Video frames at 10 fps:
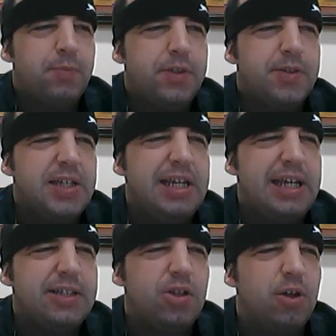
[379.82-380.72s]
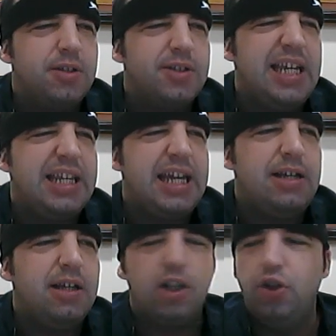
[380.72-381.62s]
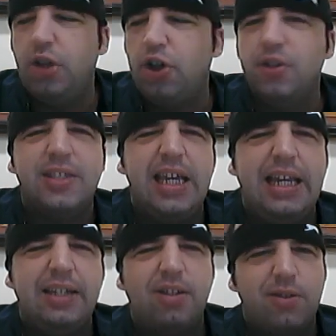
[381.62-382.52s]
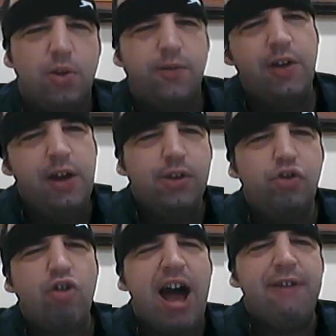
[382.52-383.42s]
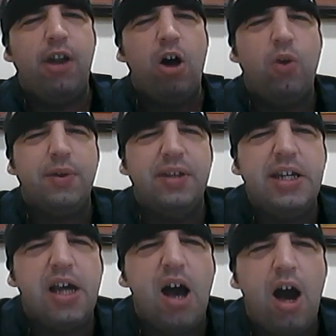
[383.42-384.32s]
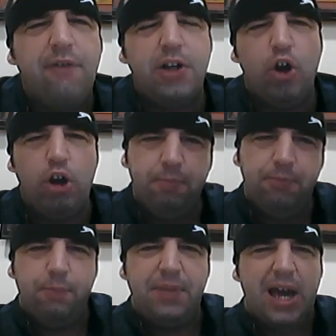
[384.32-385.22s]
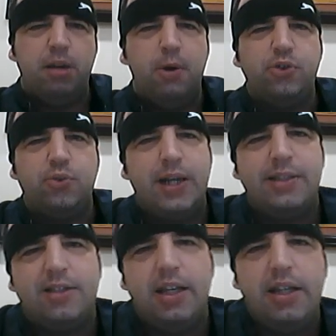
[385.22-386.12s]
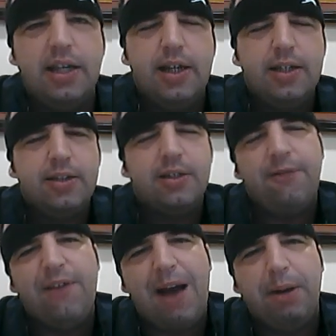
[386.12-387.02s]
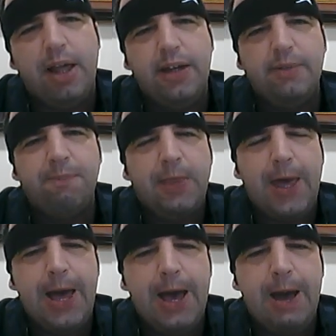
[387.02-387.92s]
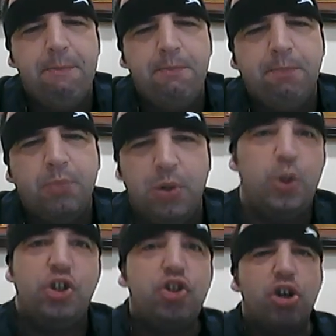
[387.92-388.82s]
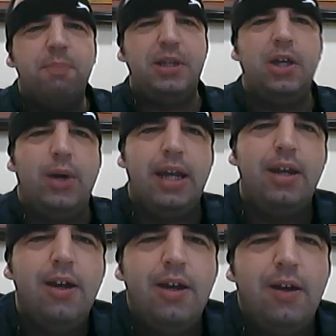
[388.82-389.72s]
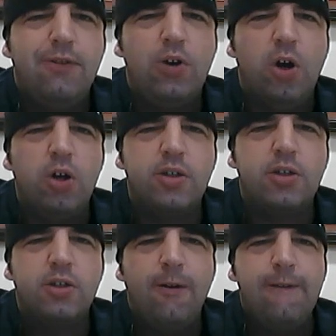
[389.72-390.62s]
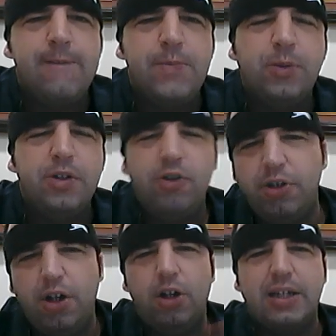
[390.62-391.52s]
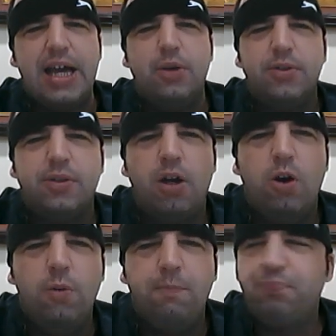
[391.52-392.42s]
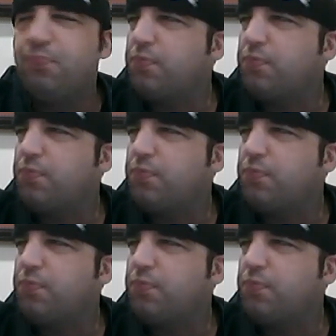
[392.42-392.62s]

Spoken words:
CD, a good CD to sort of drive along with in your car if you're going up down the motorway to see family. But which you shouldn't be doing, of course, because you're under lockdown. So,